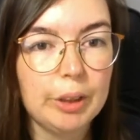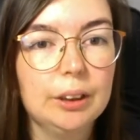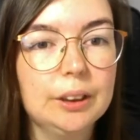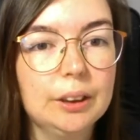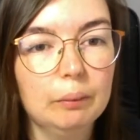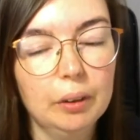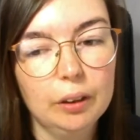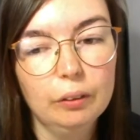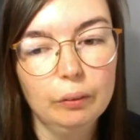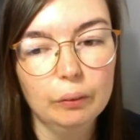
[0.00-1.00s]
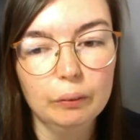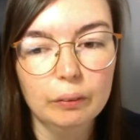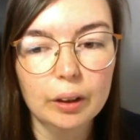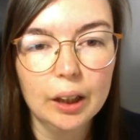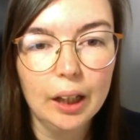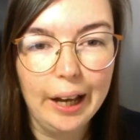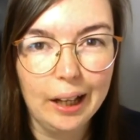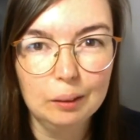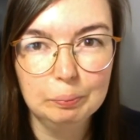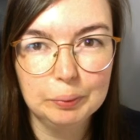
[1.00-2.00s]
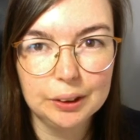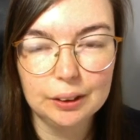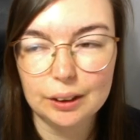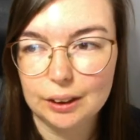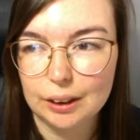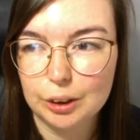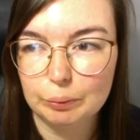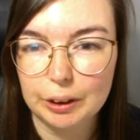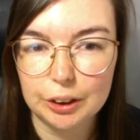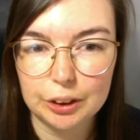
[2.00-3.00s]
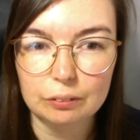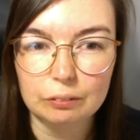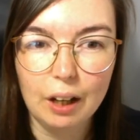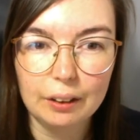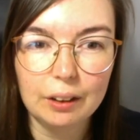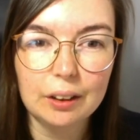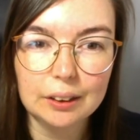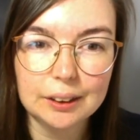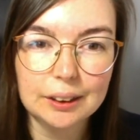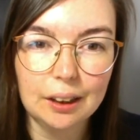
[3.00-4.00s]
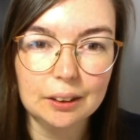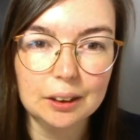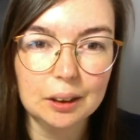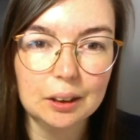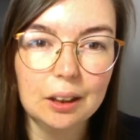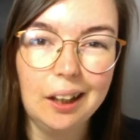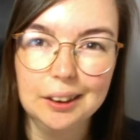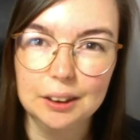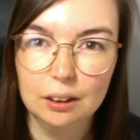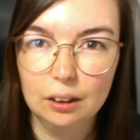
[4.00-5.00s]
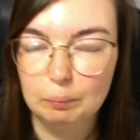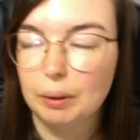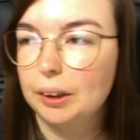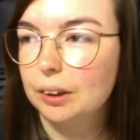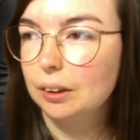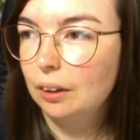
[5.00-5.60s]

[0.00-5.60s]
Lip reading: someone who helps the situation rather than standing idly by.